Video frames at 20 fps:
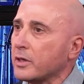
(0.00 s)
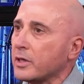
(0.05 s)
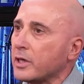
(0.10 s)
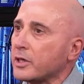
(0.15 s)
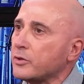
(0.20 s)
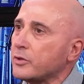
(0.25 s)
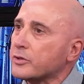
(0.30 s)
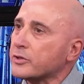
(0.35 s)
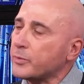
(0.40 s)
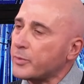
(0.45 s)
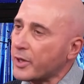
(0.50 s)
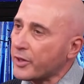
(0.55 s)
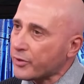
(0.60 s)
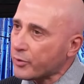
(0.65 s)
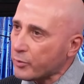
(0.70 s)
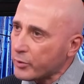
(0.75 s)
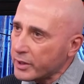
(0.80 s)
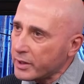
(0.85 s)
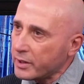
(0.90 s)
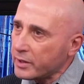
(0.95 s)
it used to be
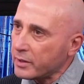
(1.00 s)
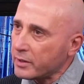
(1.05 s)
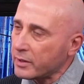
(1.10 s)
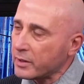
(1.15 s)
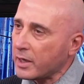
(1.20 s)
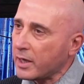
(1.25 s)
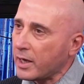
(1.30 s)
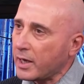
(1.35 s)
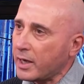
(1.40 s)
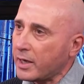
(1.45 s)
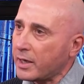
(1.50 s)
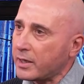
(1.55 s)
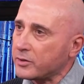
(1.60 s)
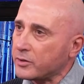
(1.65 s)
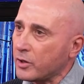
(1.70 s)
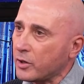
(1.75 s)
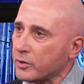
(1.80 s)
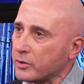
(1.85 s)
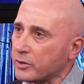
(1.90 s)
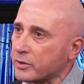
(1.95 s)

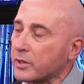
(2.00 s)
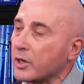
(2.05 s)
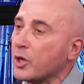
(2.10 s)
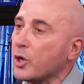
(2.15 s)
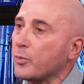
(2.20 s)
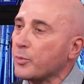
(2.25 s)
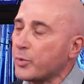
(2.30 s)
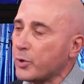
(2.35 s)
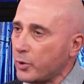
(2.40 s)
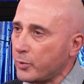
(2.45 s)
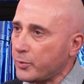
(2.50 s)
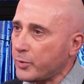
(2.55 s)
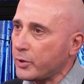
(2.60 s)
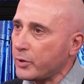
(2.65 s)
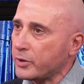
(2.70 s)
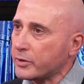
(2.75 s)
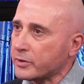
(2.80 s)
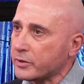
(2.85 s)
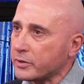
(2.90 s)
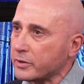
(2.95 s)
$3 per
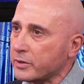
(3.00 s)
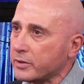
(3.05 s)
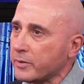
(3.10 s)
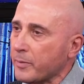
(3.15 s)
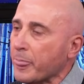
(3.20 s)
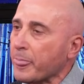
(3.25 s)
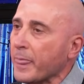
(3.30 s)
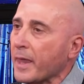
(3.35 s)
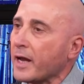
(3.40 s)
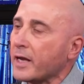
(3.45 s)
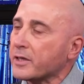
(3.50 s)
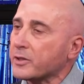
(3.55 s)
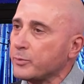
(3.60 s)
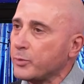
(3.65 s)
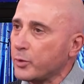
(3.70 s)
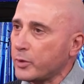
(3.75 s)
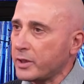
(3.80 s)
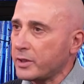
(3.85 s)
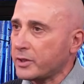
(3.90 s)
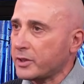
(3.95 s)
person as a
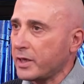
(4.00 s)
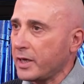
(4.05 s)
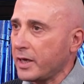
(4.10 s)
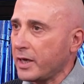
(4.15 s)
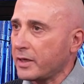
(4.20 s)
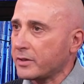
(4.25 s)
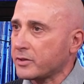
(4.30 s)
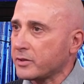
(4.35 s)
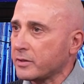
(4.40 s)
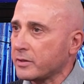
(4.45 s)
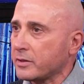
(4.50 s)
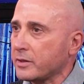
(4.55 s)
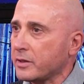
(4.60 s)
booking charge.